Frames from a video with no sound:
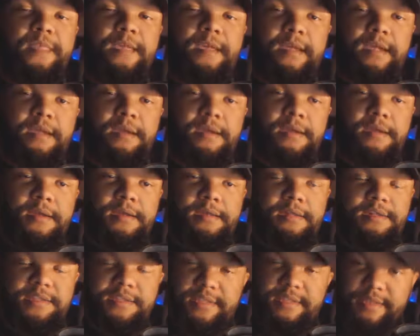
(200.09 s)
and
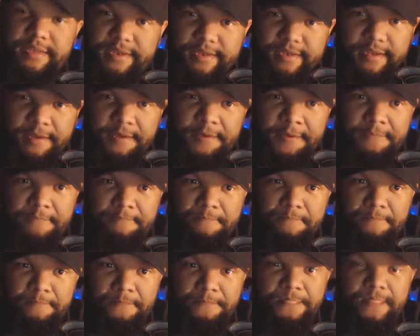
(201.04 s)
he sits there,
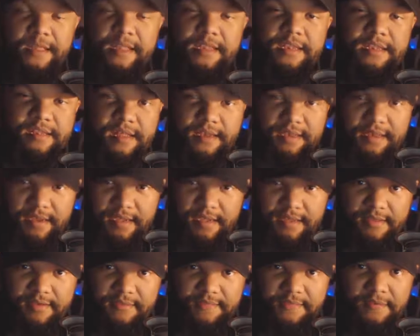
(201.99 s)
says
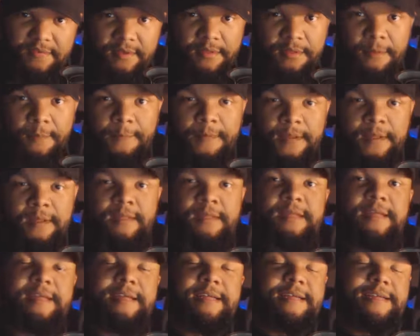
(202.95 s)
nothing for a little bit,
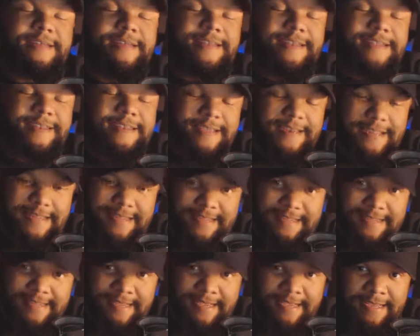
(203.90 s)
and then he
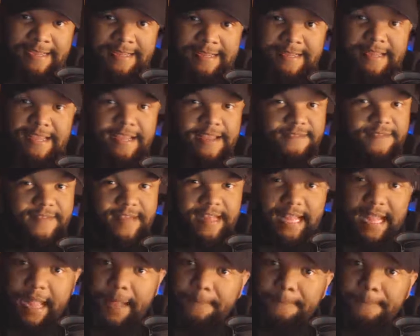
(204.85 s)
says, if you
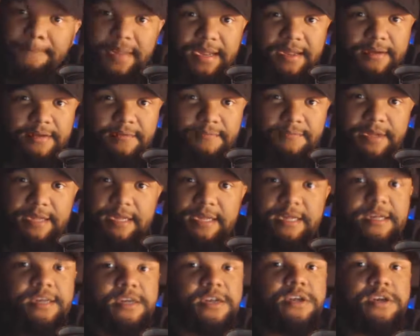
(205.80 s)
can't beat him,
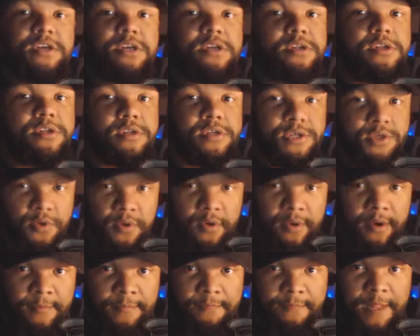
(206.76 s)

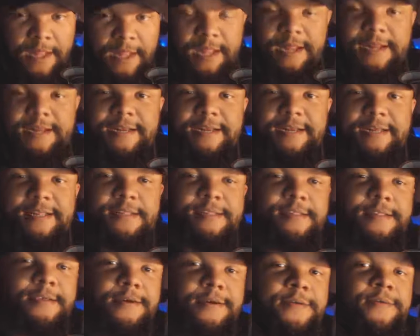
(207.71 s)
join him.
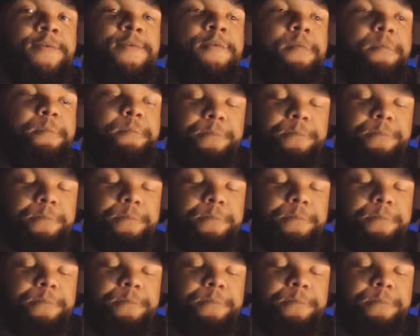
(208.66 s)
So